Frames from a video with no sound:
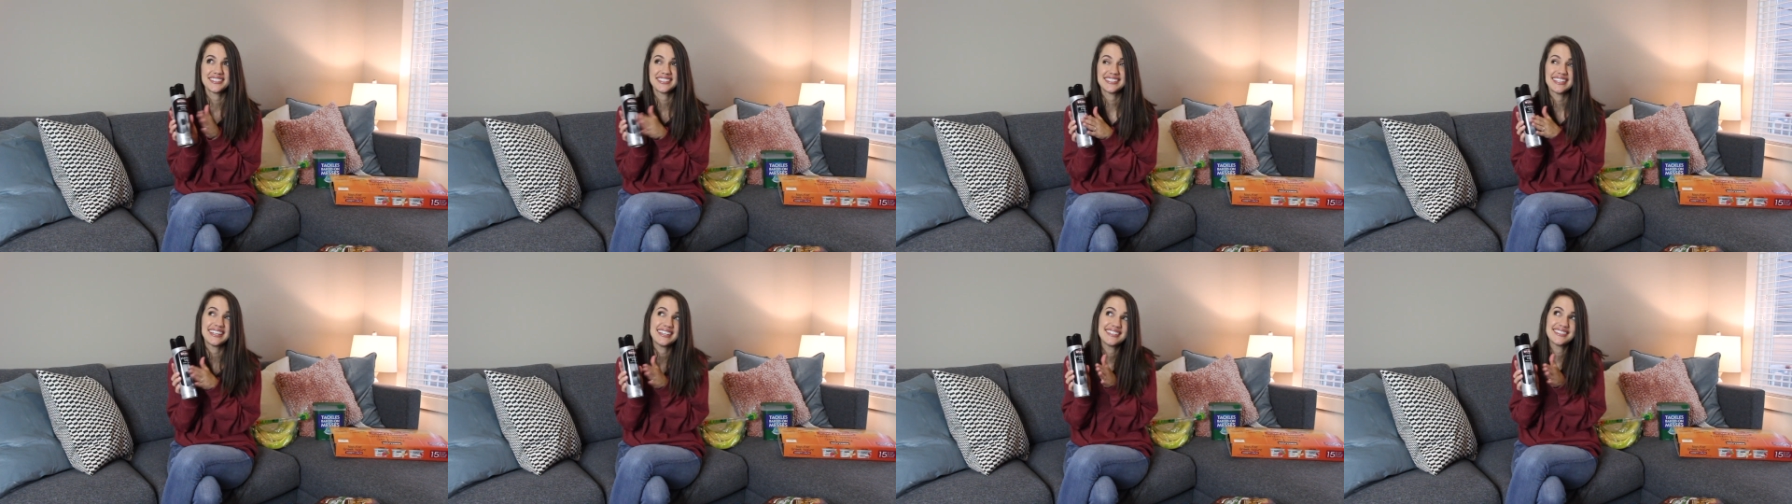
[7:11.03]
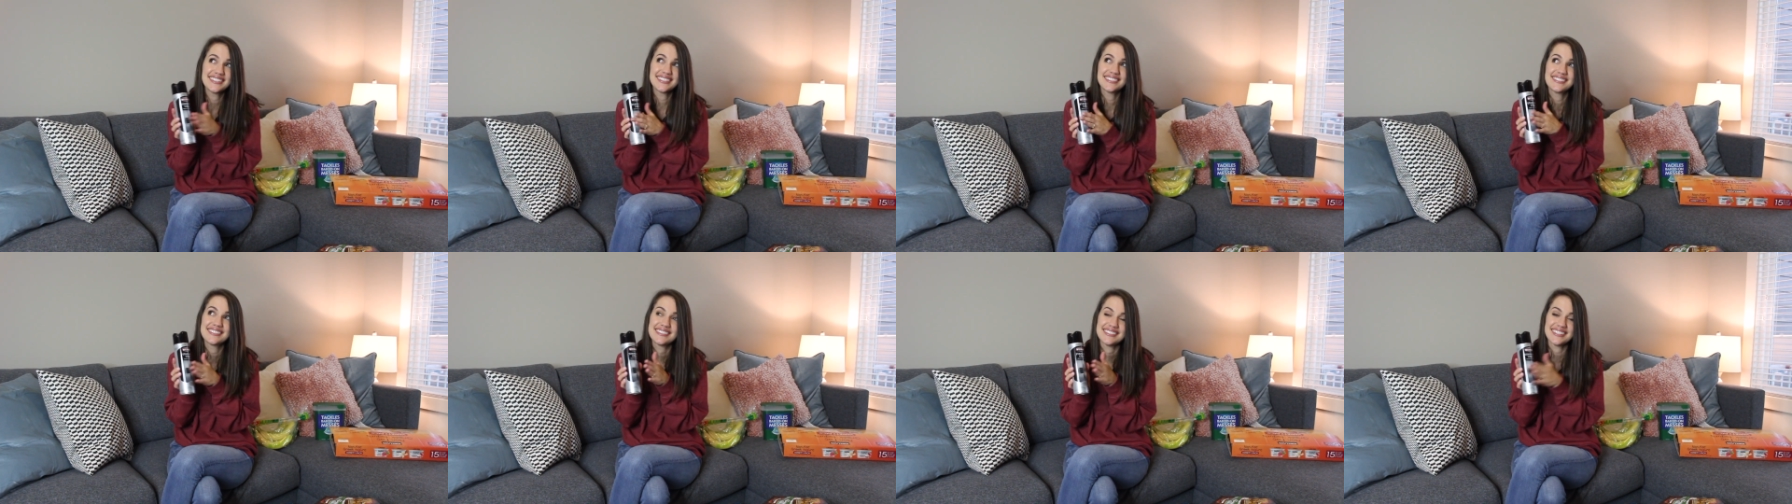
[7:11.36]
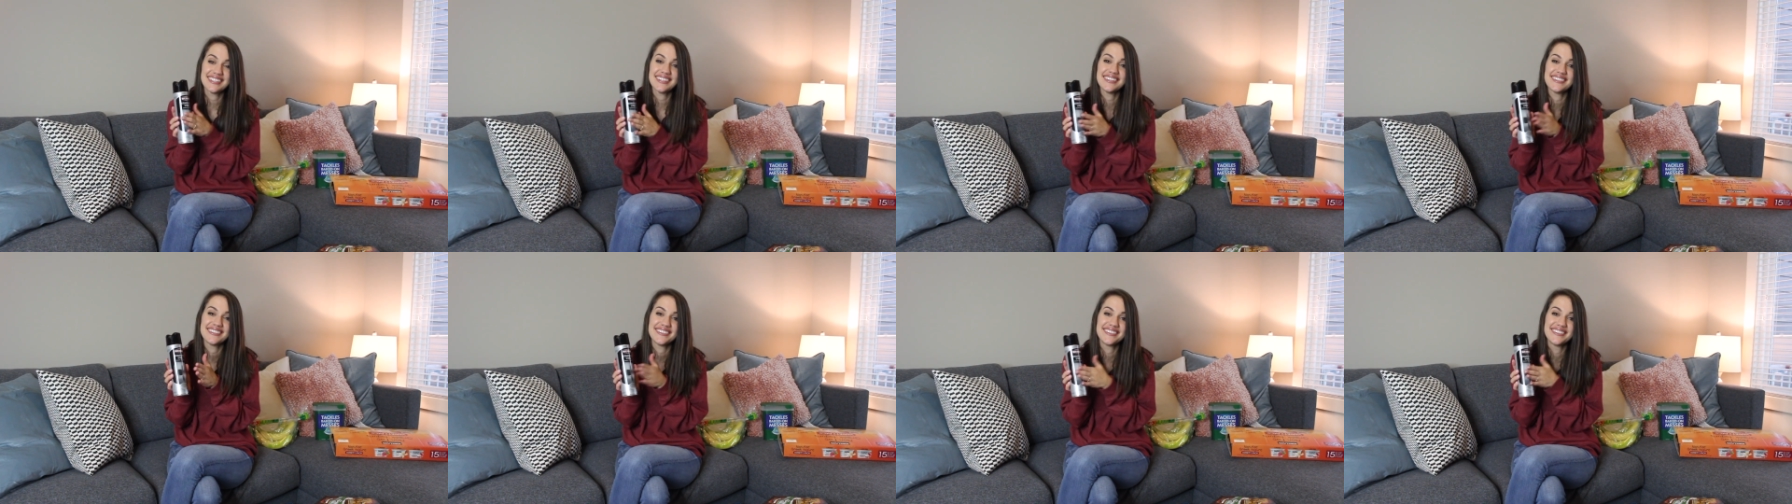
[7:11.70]
stainless
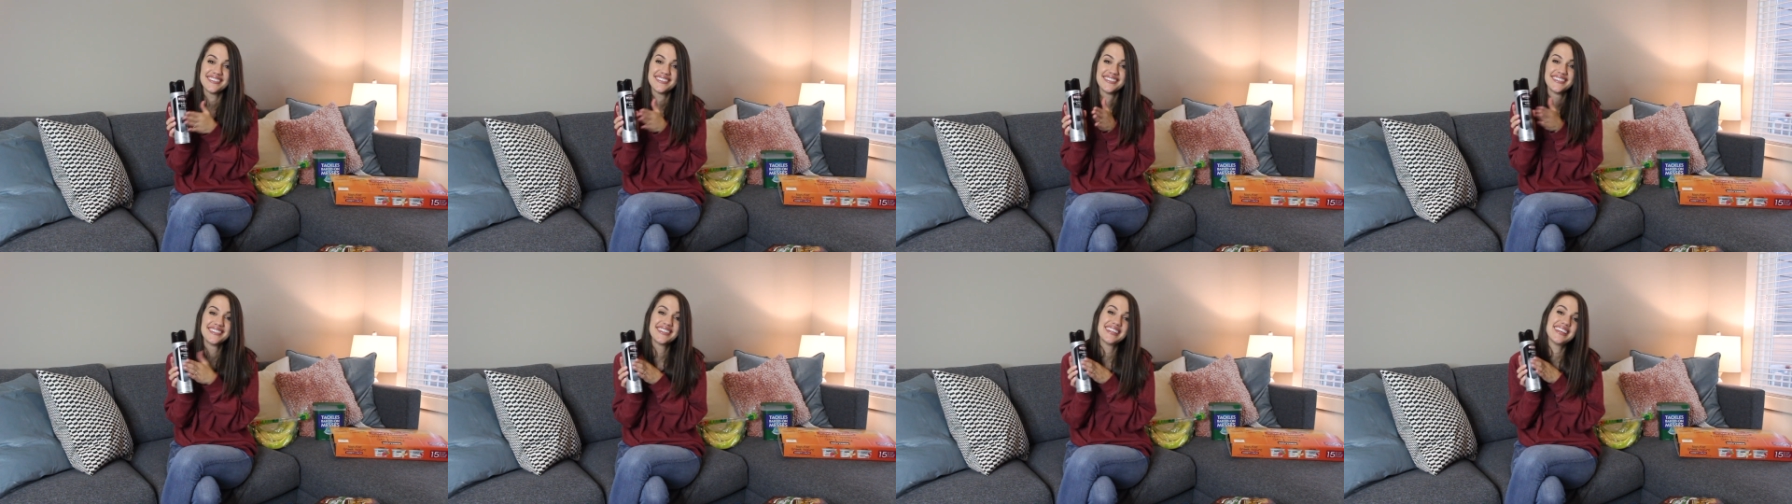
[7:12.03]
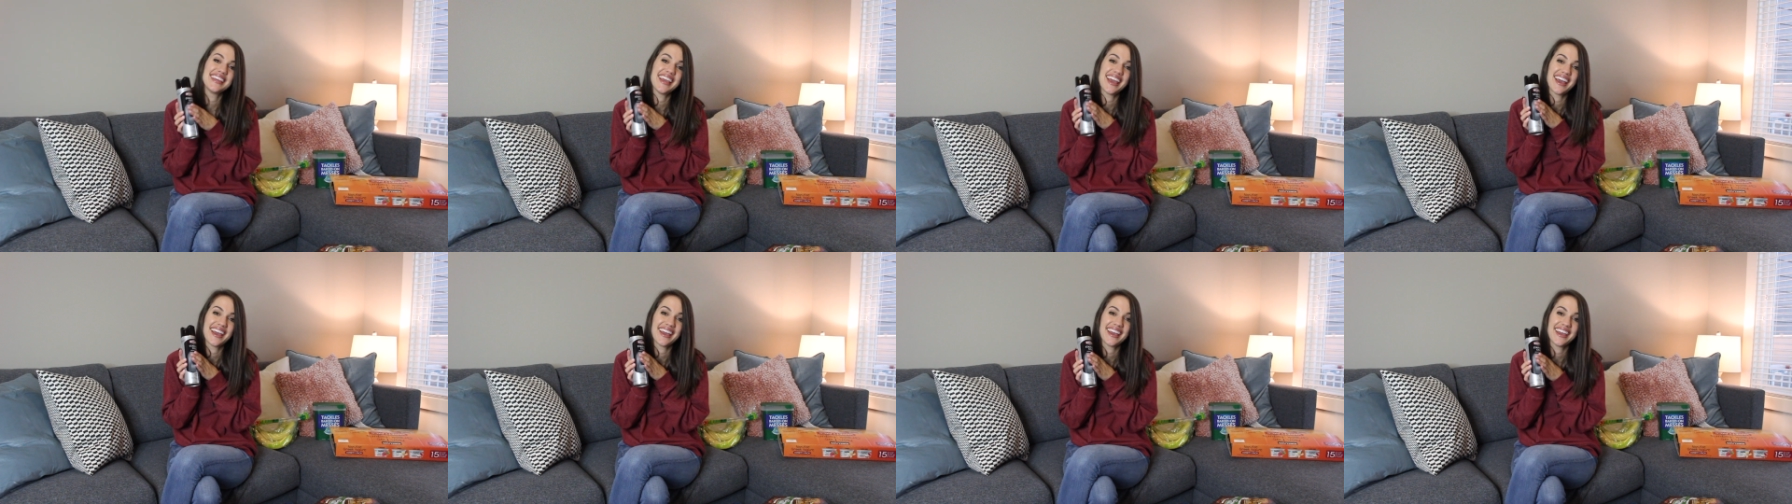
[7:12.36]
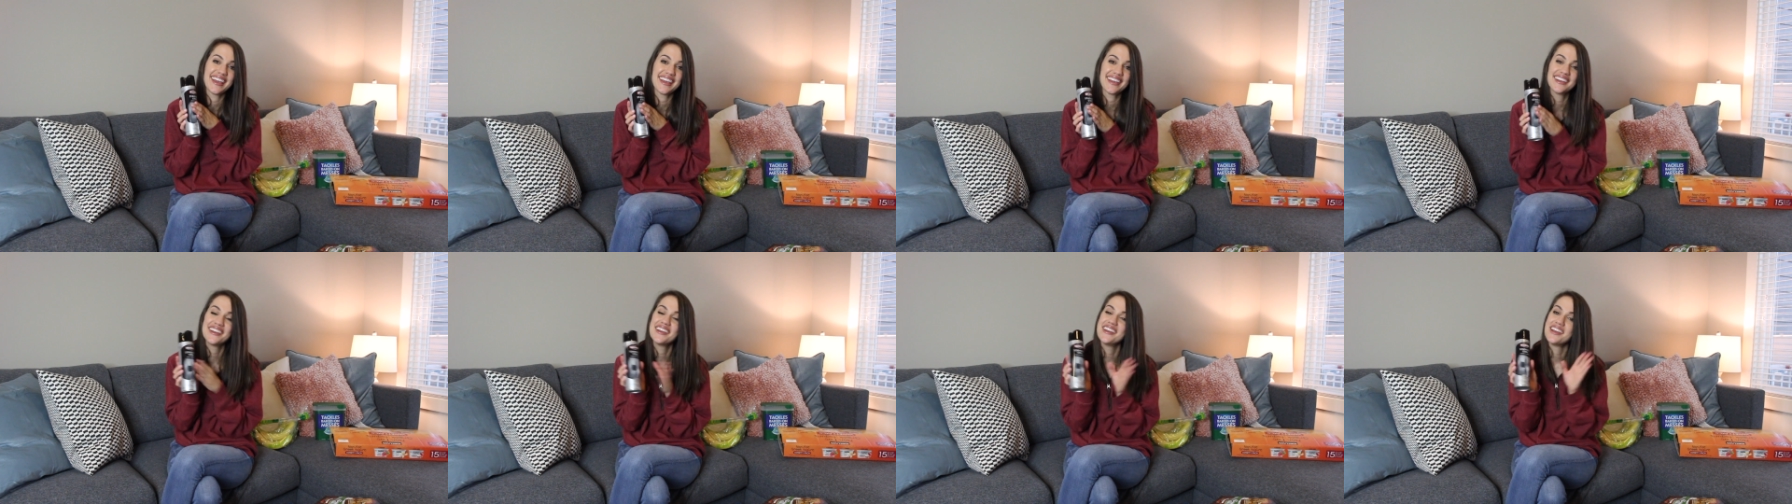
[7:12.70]
steel.
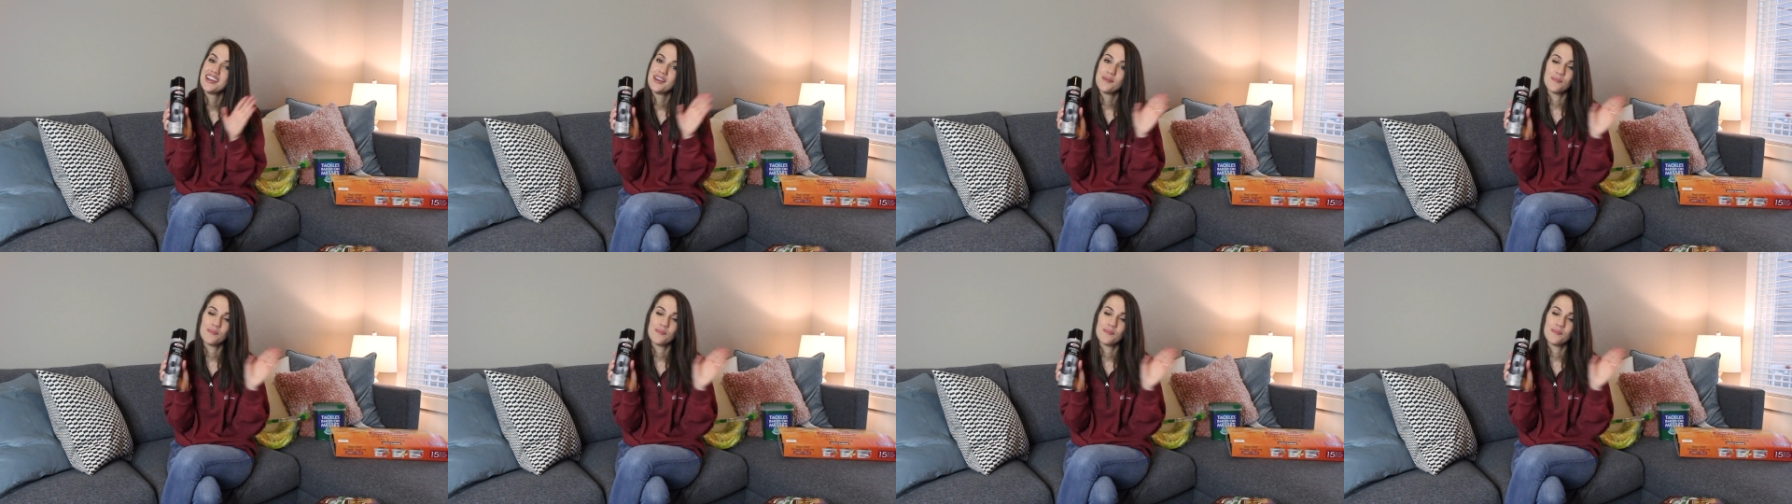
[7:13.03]
Yay!